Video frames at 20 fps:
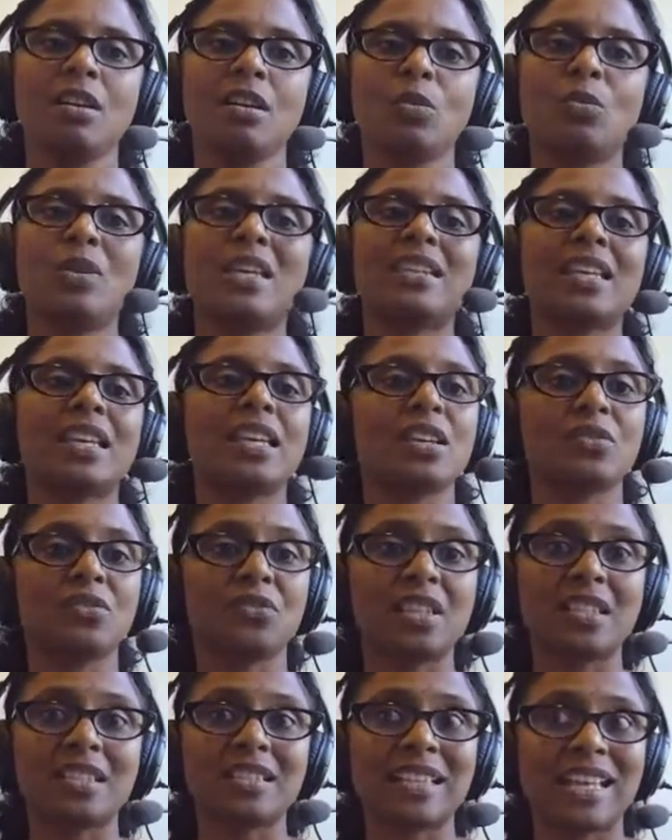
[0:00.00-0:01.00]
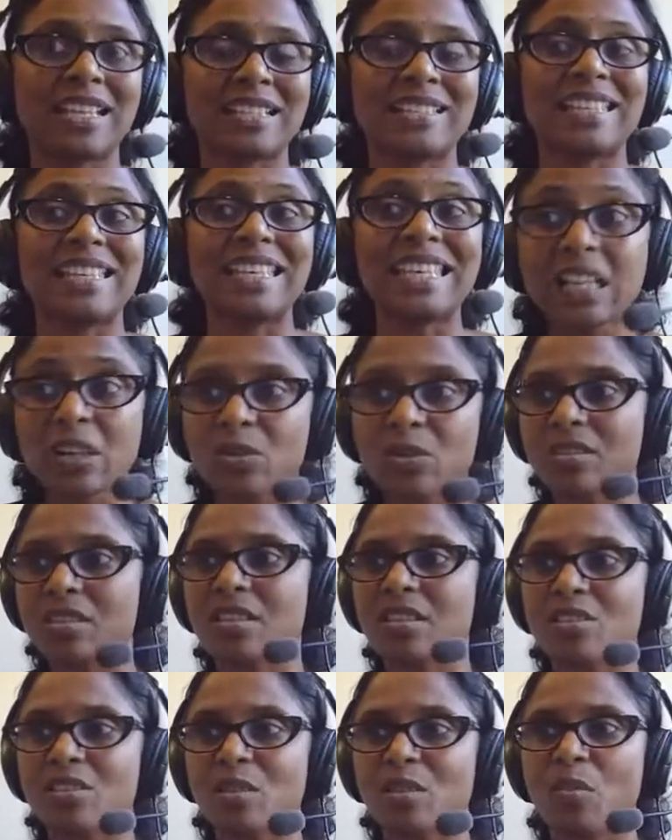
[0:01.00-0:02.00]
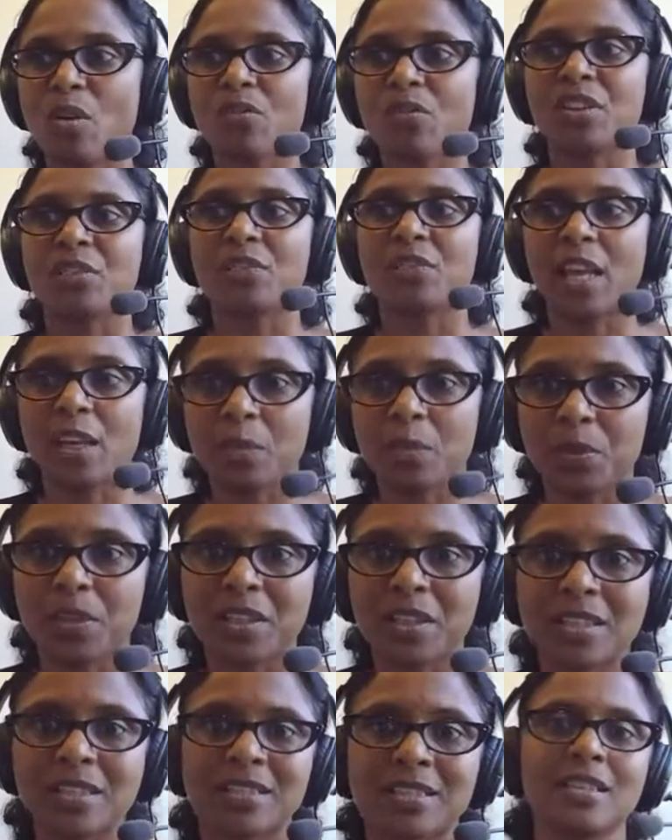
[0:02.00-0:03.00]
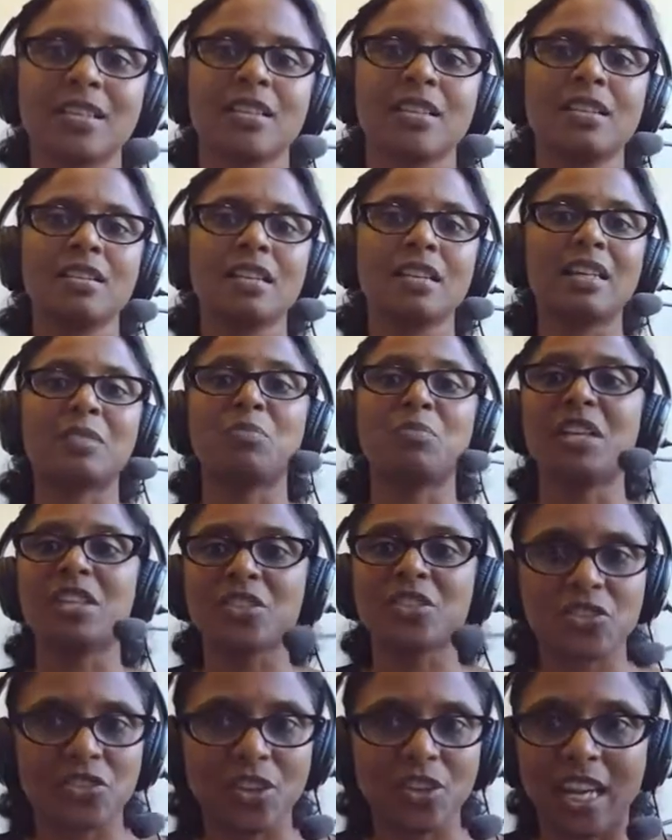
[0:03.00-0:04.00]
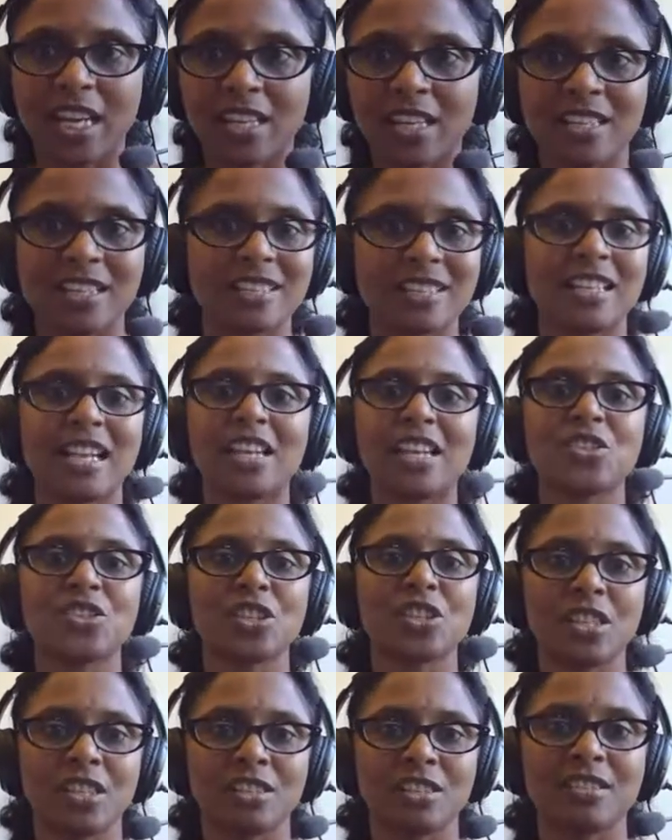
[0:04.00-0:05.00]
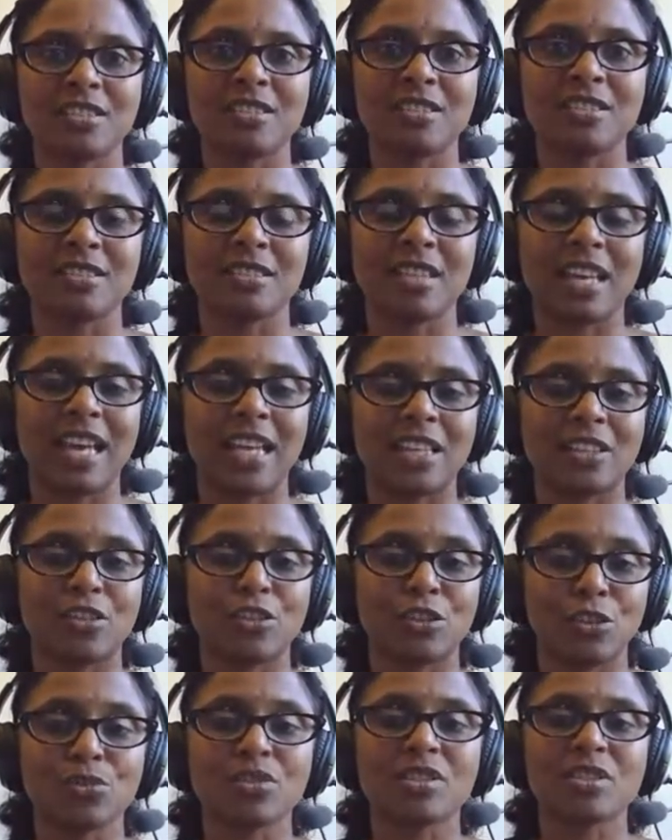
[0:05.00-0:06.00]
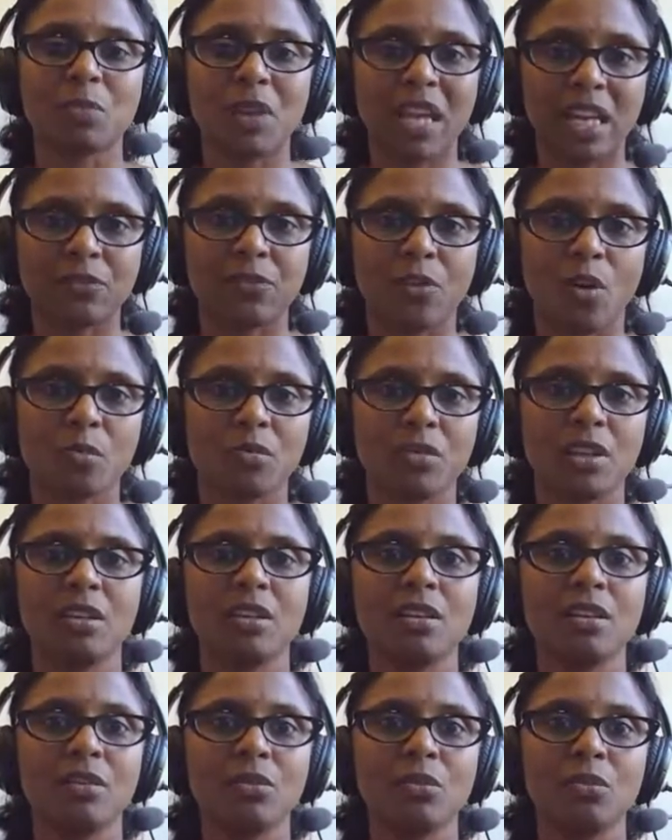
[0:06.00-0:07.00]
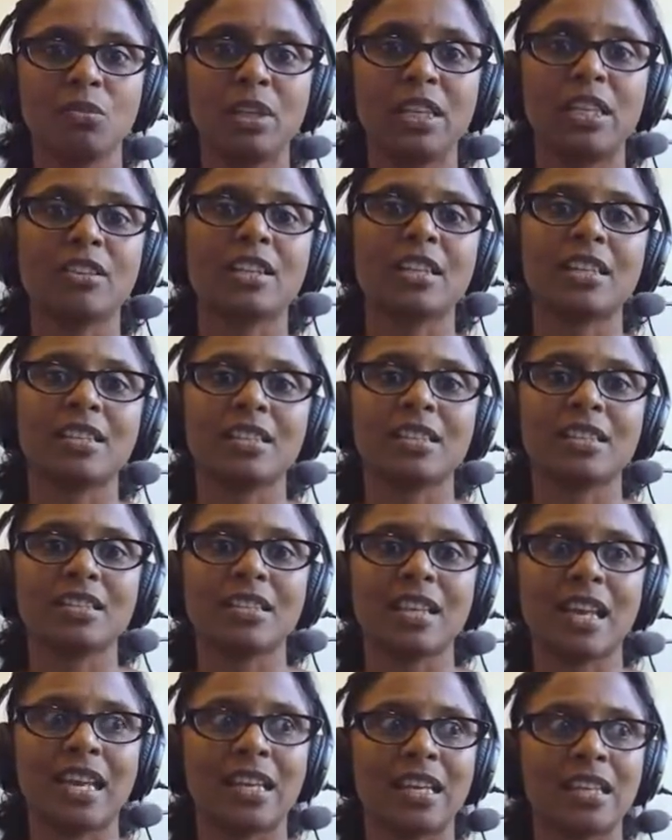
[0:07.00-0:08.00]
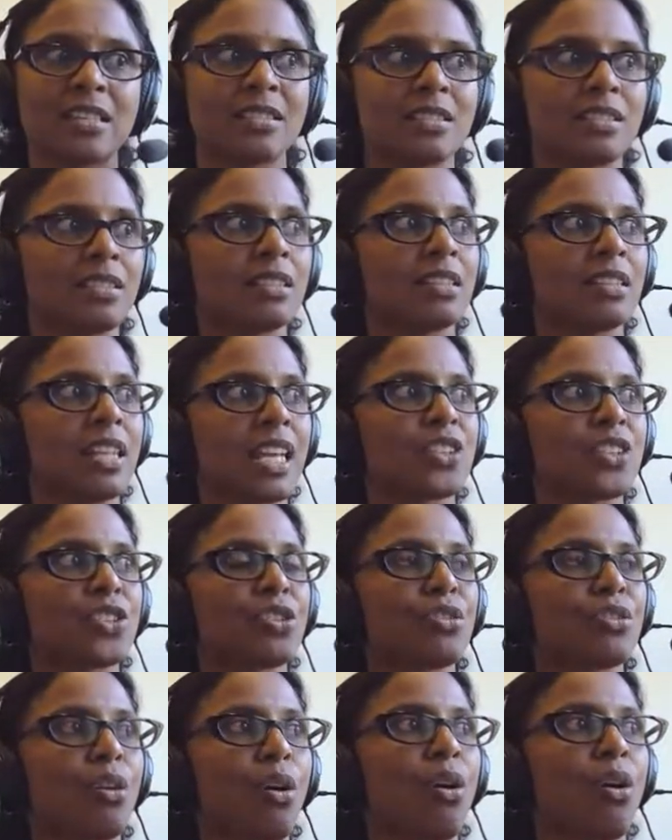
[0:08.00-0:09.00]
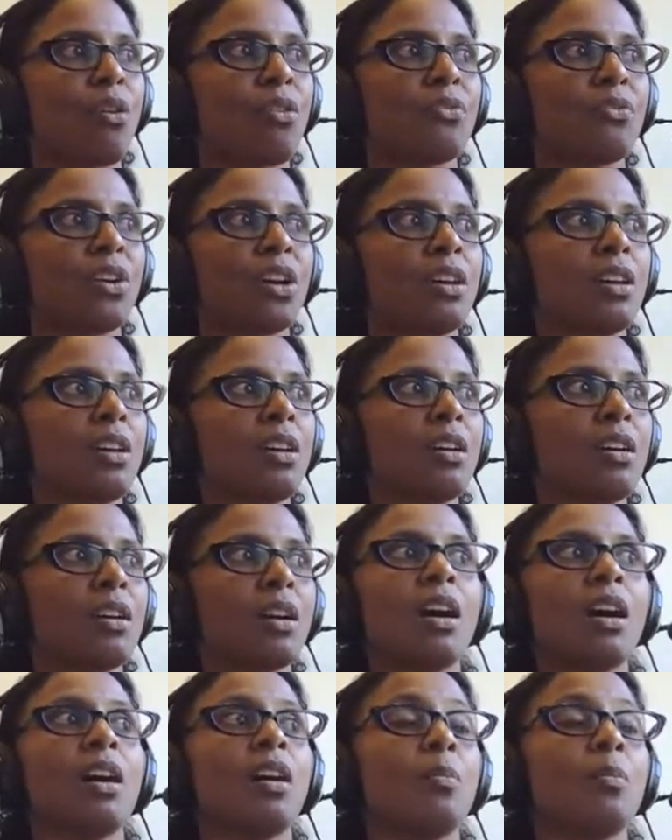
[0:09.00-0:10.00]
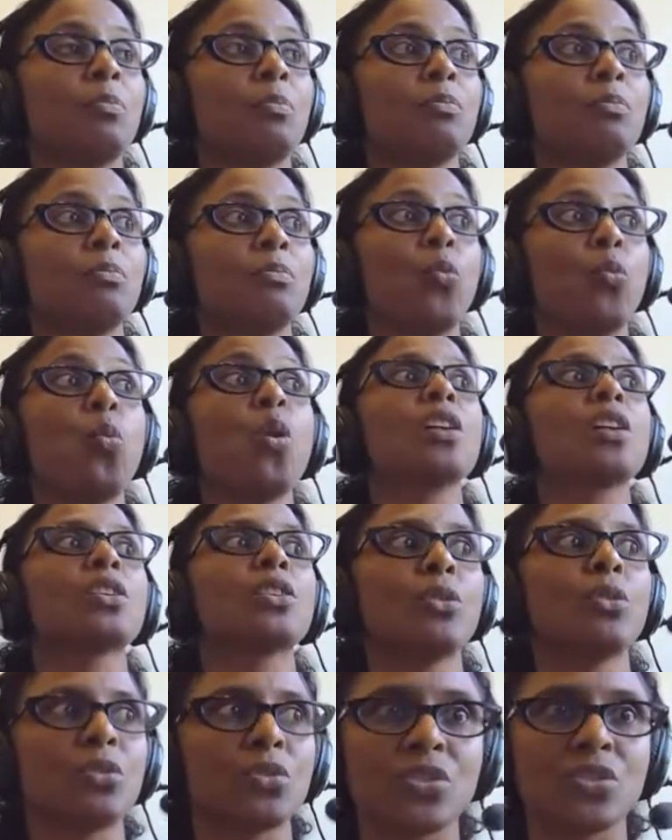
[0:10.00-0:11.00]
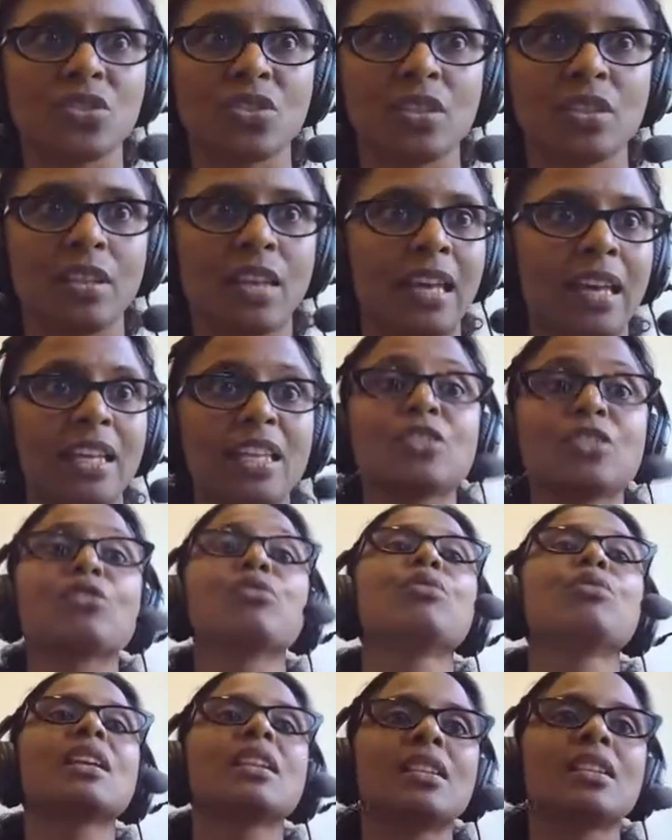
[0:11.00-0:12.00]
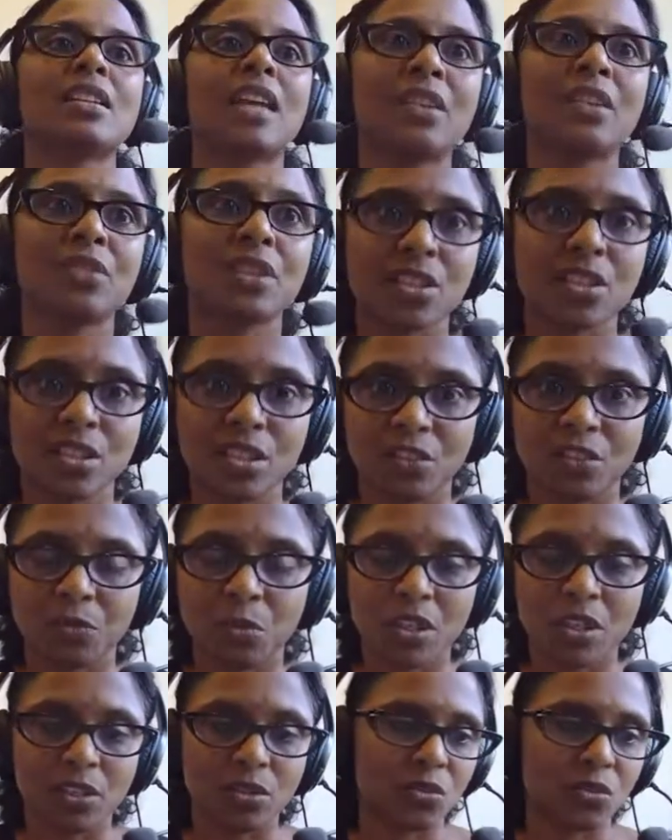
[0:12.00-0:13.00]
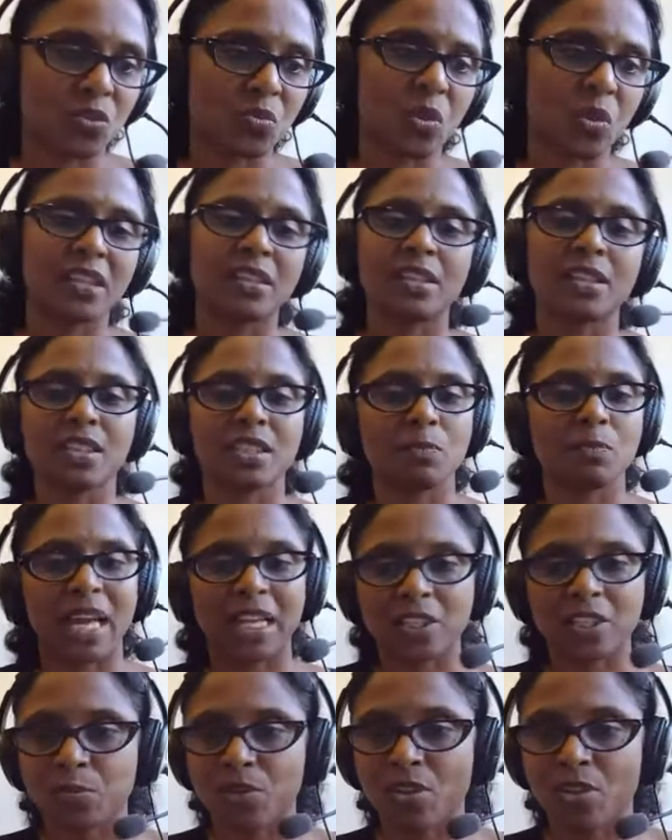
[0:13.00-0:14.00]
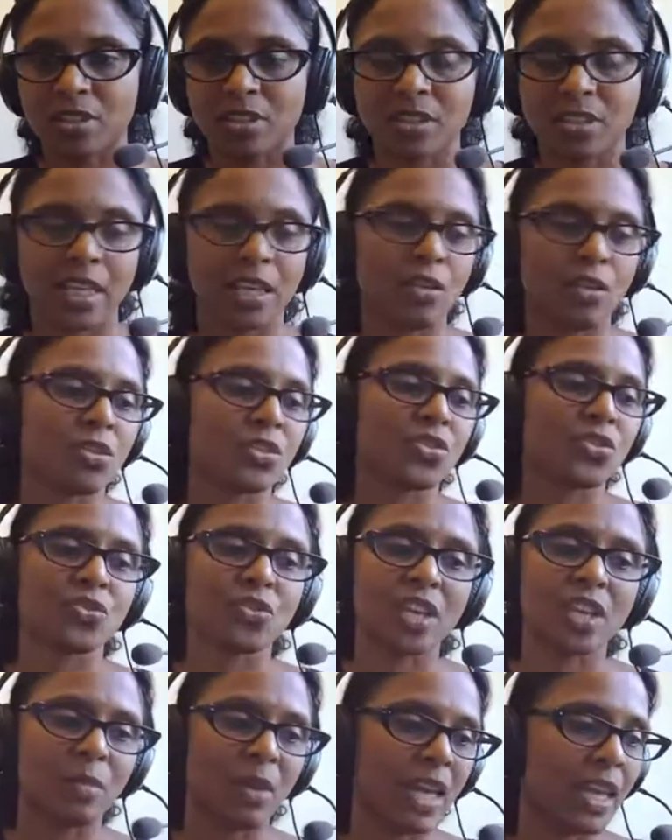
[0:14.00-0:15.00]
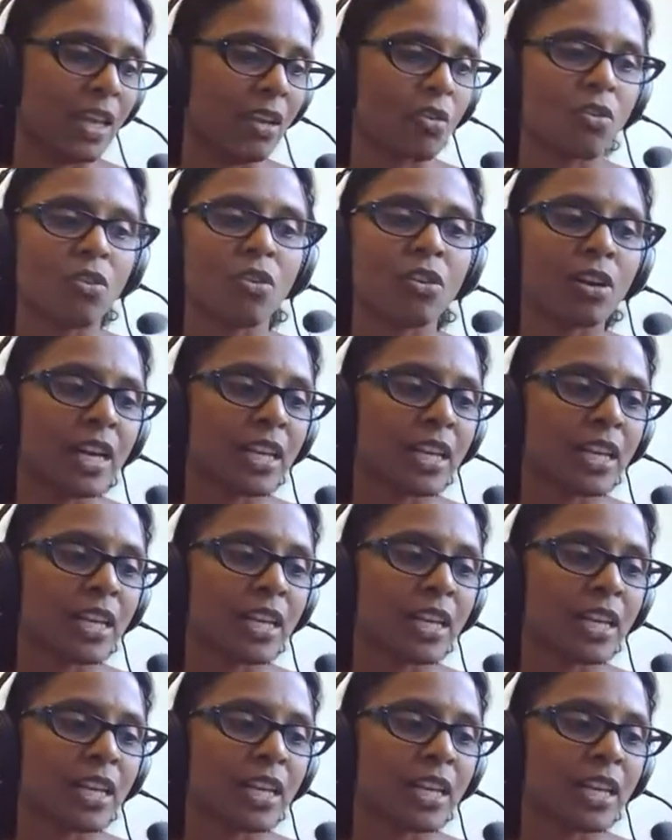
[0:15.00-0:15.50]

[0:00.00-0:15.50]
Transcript: We think of this as the ecosystem of developers, administrators, and engineers that use the platform. We look at this as the collection of uh, workloads including the diversity of workloads, whether it's batch processing or streaming or